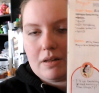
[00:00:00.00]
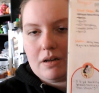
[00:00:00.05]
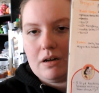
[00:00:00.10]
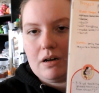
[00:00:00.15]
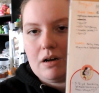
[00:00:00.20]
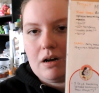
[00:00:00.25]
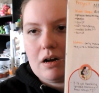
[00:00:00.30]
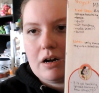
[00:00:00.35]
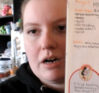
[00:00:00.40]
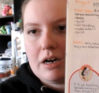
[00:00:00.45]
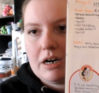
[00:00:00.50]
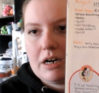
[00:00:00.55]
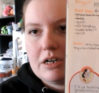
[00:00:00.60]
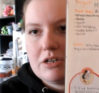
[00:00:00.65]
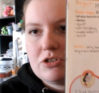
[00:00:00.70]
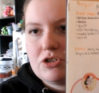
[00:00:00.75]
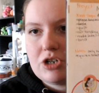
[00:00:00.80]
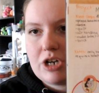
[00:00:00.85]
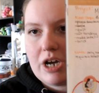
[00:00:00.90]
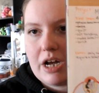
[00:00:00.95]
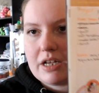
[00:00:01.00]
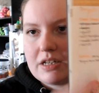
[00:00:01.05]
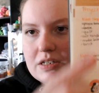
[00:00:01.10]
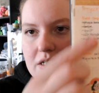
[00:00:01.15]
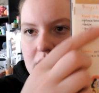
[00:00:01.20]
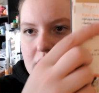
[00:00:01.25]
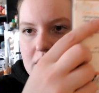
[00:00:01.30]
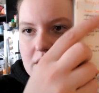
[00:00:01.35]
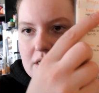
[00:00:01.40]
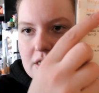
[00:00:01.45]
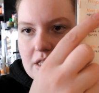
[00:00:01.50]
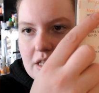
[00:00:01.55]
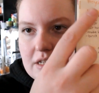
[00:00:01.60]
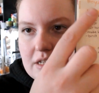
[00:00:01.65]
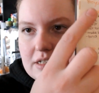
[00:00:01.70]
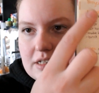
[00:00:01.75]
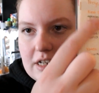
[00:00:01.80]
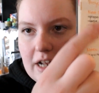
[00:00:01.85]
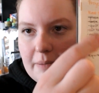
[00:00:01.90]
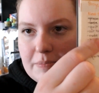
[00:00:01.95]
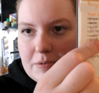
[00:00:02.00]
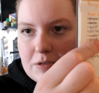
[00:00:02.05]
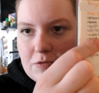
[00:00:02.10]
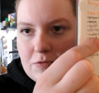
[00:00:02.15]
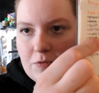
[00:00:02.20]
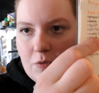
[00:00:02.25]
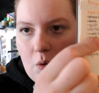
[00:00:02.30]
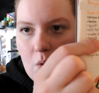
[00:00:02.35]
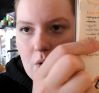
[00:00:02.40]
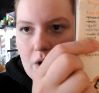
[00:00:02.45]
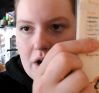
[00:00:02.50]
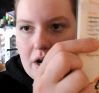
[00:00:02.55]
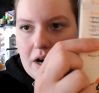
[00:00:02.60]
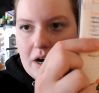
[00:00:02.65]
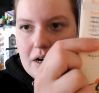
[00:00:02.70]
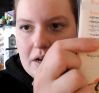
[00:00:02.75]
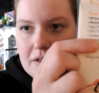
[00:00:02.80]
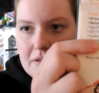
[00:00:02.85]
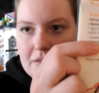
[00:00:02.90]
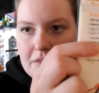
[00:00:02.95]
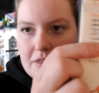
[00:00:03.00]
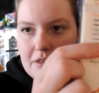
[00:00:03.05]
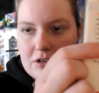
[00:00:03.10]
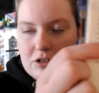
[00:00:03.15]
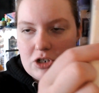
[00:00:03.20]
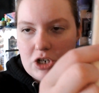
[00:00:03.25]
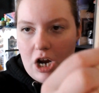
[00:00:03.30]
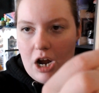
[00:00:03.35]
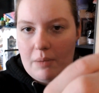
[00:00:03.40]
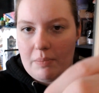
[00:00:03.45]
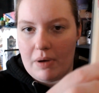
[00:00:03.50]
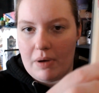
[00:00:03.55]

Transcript: are just the steps for the shop